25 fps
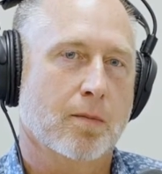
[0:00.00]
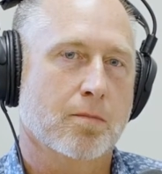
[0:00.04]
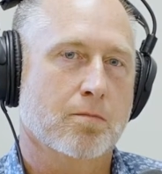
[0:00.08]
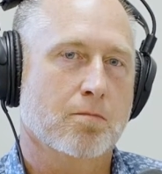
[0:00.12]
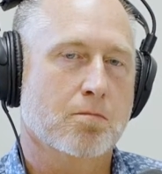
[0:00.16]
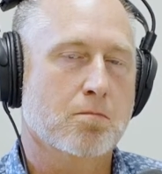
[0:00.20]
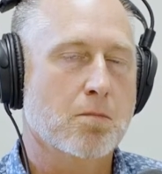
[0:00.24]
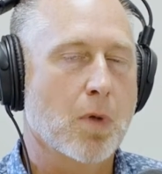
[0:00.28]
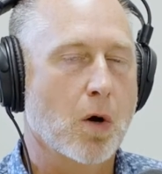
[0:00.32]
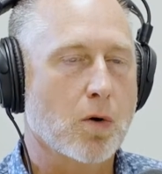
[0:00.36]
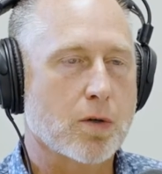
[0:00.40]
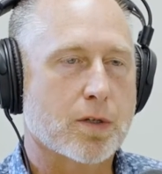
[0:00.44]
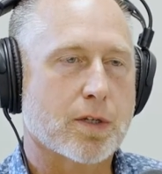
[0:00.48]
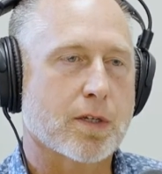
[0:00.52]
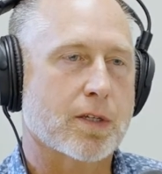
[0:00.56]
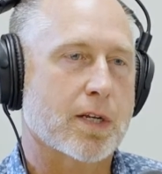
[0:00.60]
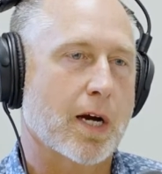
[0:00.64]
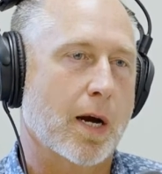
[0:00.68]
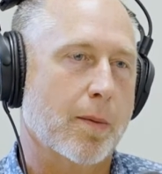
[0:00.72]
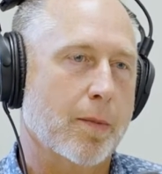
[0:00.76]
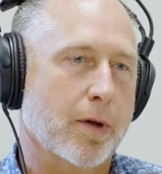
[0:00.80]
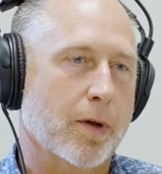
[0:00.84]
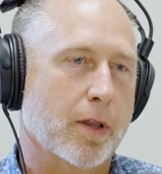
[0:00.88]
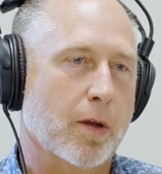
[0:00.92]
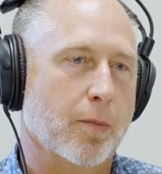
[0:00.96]
Most of the
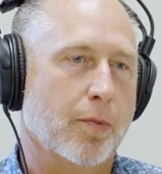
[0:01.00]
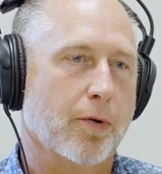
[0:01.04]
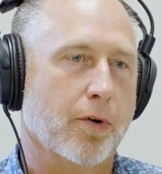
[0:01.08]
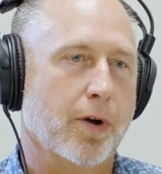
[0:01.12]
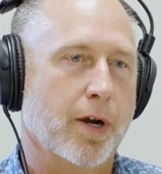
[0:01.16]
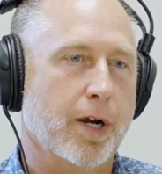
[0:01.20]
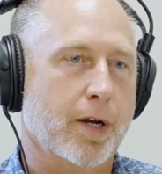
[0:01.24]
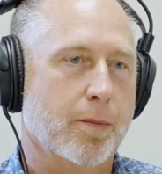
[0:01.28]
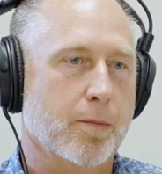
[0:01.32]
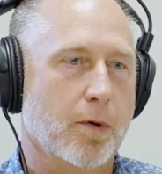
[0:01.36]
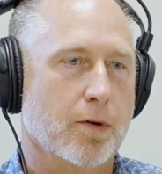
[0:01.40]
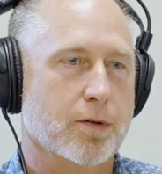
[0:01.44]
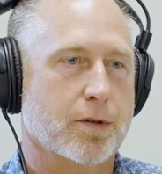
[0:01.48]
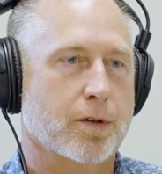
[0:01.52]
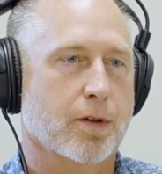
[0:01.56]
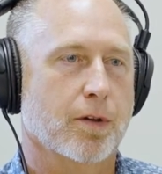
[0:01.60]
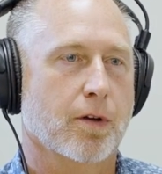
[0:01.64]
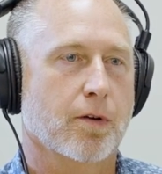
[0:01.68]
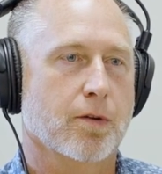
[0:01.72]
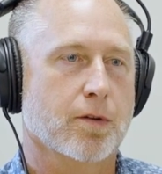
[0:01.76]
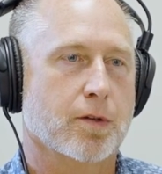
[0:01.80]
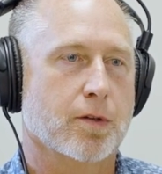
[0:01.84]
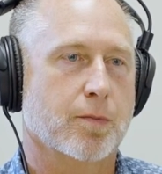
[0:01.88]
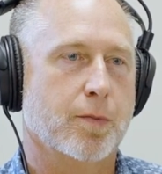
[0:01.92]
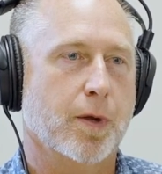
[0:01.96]
time on the parade, most of
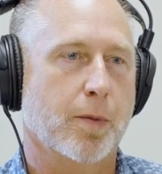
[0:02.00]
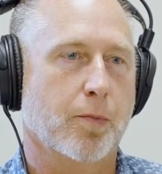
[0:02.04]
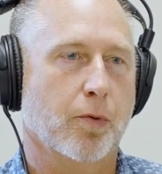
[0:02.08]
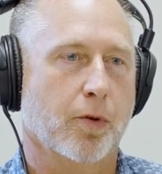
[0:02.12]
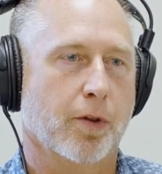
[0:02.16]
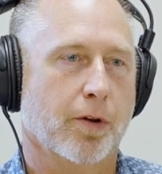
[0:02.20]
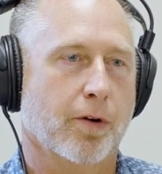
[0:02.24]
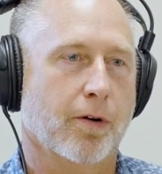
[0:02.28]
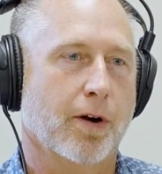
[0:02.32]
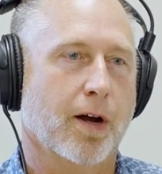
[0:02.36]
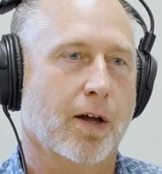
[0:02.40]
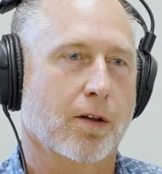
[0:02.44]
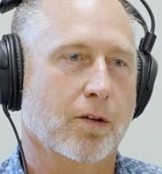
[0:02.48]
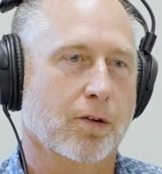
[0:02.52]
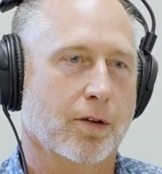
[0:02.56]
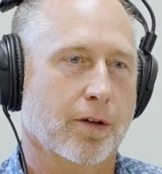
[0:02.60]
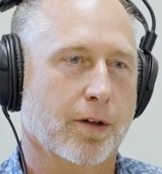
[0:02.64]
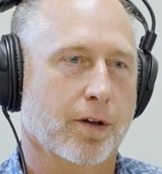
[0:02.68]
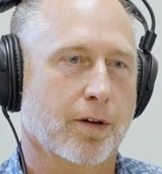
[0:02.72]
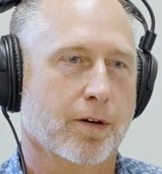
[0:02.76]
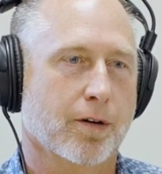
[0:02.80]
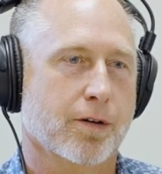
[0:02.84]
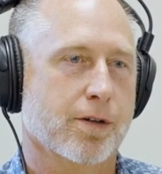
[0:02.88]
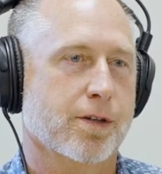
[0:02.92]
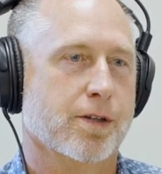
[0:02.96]
those people that are out
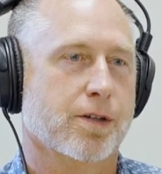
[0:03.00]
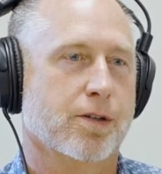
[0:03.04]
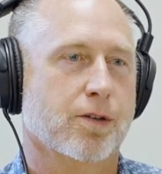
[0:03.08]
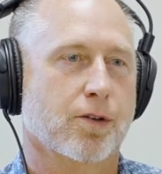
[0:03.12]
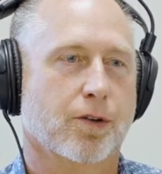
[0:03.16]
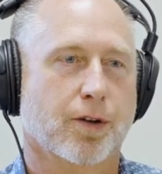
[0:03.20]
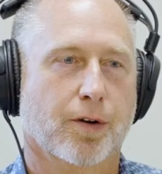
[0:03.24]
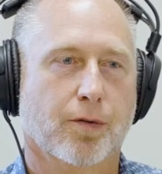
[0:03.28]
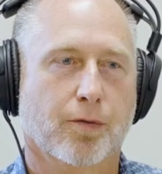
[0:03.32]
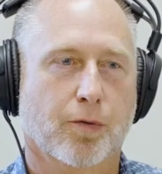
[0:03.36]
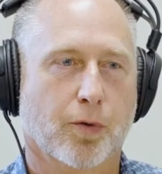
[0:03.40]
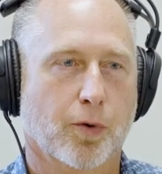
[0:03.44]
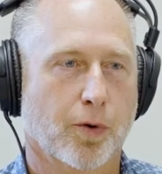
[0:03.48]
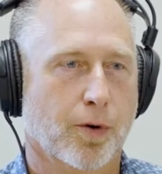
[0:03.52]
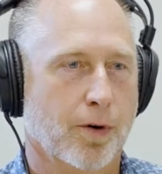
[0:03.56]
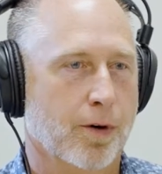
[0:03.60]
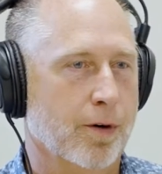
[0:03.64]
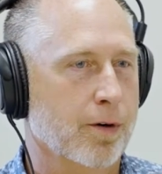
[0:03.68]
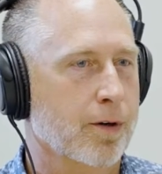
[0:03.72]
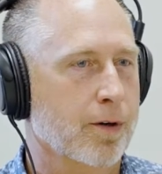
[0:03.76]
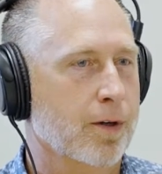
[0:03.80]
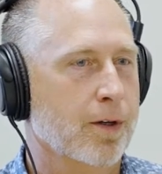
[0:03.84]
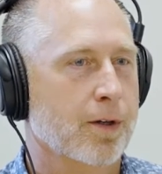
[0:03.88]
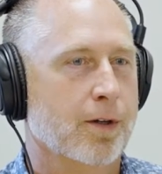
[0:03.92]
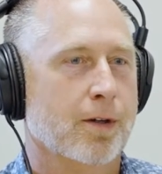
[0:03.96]
looking are just looking
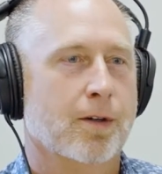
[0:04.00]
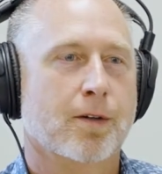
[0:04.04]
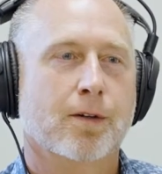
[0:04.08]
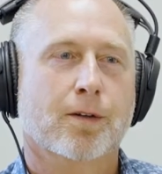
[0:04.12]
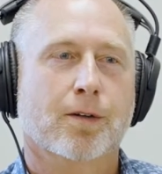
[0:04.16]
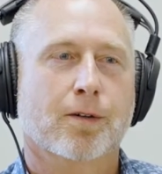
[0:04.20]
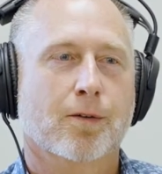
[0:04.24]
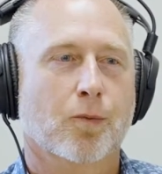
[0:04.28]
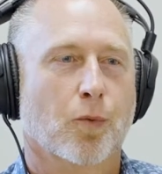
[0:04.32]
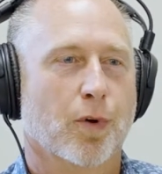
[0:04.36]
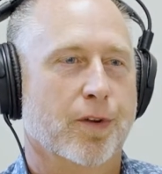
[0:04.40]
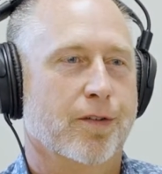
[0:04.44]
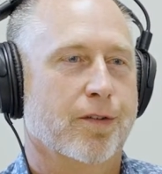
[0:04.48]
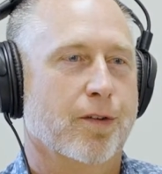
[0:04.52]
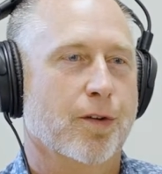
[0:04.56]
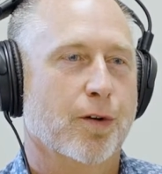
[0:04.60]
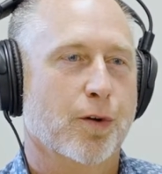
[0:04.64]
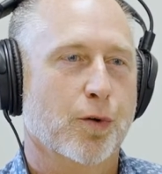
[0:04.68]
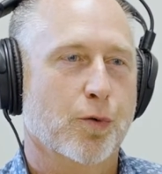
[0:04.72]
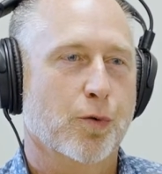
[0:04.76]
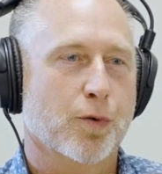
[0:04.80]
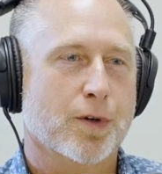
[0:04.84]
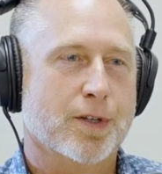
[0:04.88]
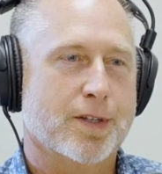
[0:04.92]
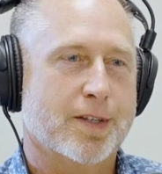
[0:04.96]
for what's the
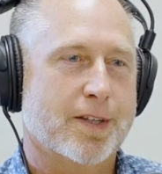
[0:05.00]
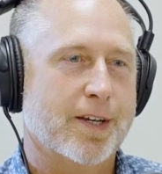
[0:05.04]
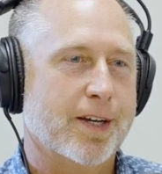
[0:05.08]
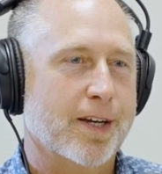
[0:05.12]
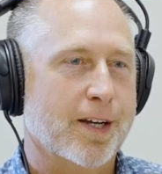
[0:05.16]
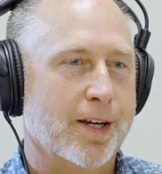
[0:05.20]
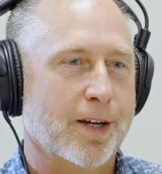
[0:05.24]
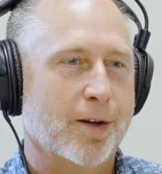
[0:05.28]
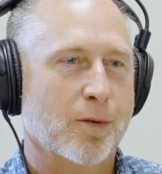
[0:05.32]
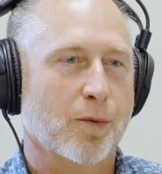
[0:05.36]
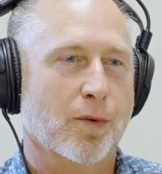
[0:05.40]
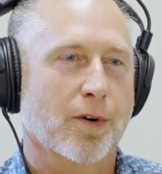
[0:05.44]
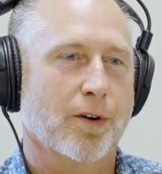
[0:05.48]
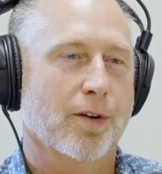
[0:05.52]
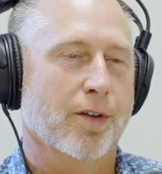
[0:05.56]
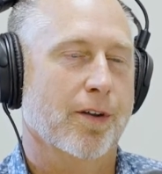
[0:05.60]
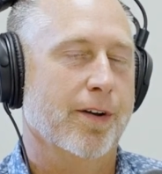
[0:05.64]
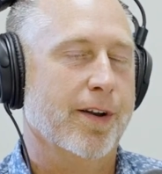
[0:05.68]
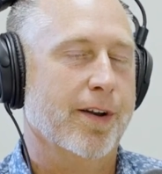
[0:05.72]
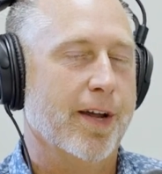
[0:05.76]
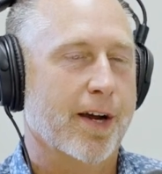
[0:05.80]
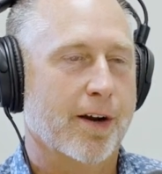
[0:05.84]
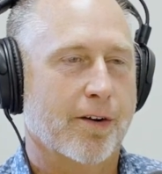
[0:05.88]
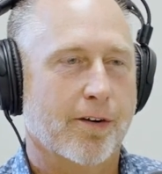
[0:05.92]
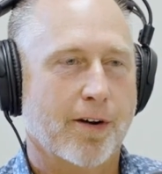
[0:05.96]
newest thing, what are the
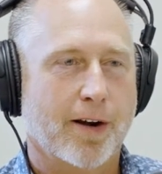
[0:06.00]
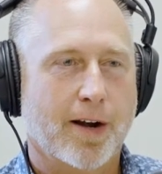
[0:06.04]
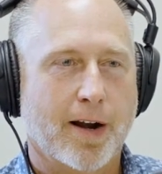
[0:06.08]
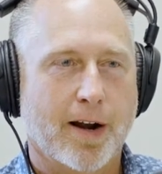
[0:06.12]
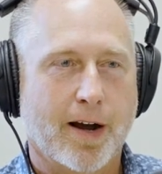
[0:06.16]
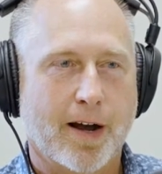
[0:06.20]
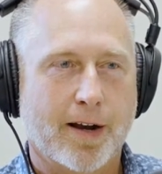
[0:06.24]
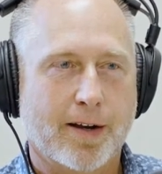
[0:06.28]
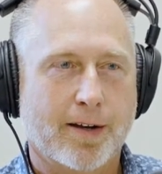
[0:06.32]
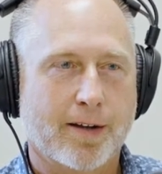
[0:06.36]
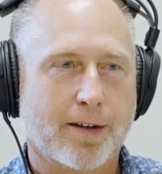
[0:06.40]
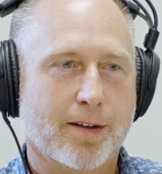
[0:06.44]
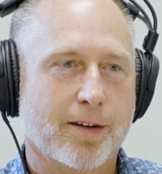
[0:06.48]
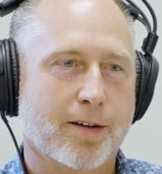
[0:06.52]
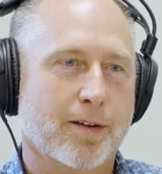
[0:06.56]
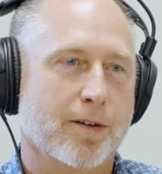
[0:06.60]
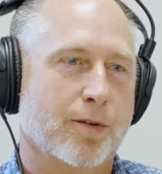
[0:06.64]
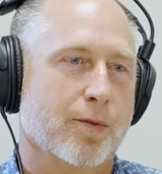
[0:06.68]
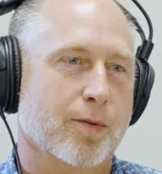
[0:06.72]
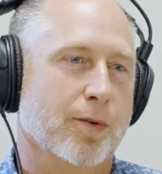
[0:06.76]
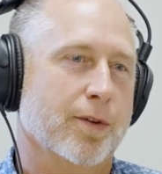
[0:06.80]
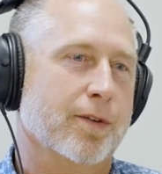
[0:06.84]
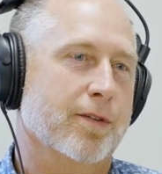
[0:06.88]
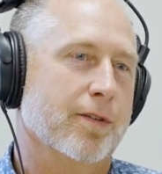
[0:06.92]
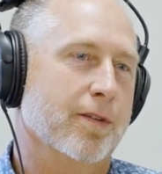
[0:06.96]
decorating ideas,
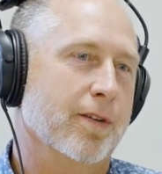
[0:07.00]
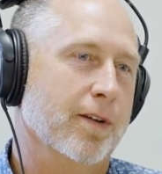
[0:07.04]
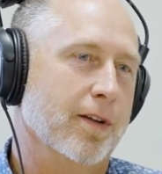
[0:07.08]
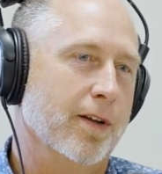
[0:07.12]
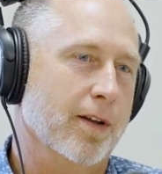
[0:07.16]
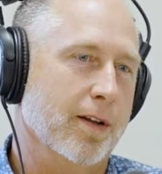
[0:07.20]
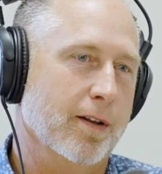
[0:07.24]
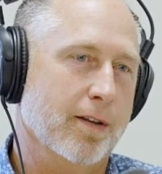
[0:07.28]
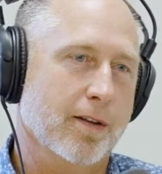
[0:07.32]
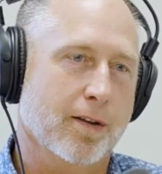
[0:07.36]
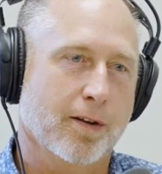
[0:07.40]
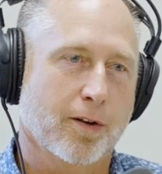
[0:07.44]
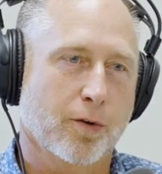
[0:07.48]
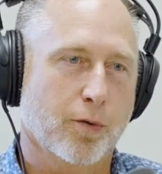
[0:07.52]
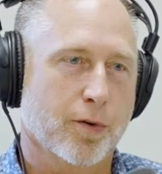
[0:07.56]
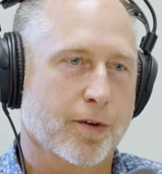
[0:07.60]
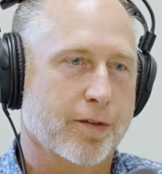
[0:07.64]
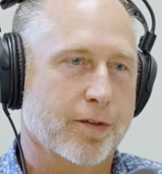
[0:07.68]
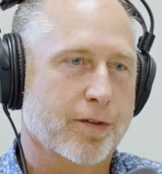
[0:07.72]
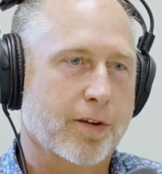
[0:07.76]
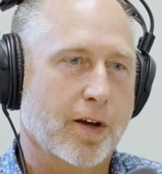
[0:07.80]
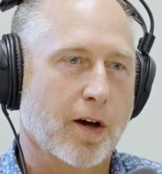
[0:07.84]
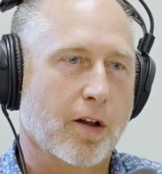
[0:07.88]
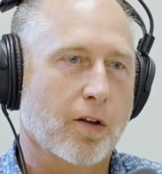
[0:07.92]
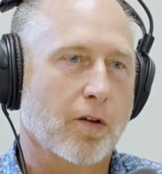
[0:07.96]
what's the
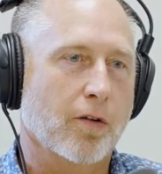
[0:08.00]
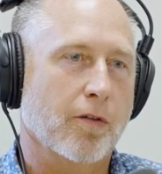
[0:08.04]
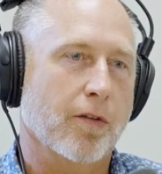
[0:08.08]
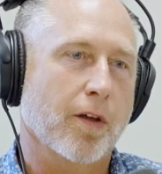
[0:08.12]
newest color.